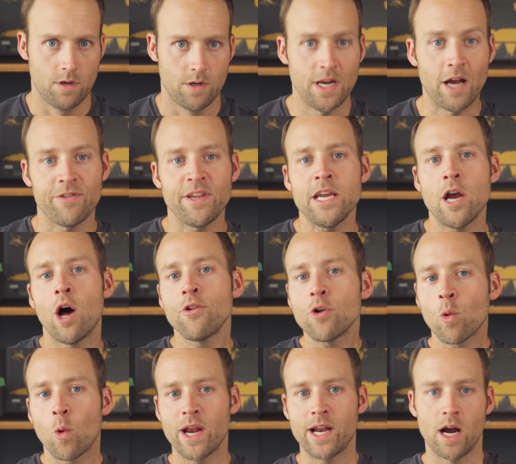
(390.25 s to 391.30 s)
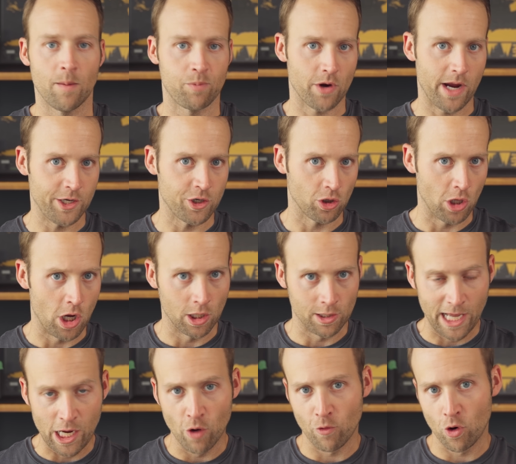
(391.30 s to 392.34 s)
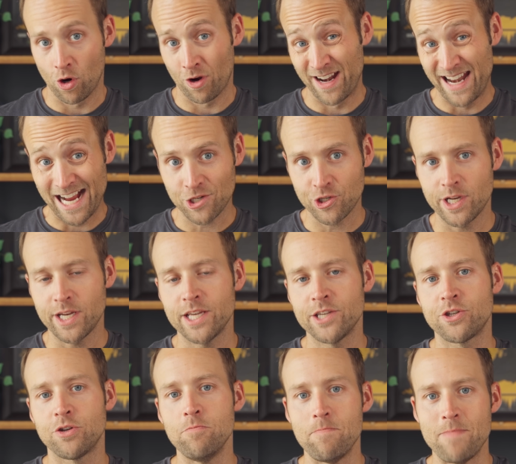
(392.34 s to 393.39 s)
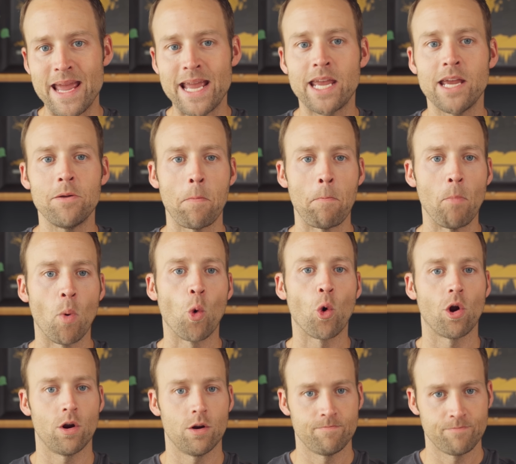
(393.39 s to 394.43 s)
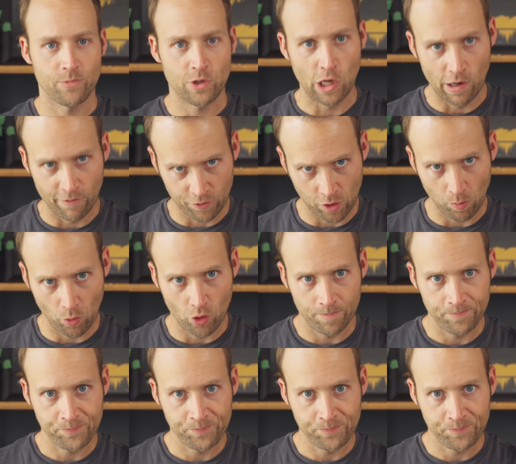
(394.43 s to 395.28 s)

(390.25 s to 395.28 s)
Now, the other way to upgrade your long layover or connection is to make it more comfortable.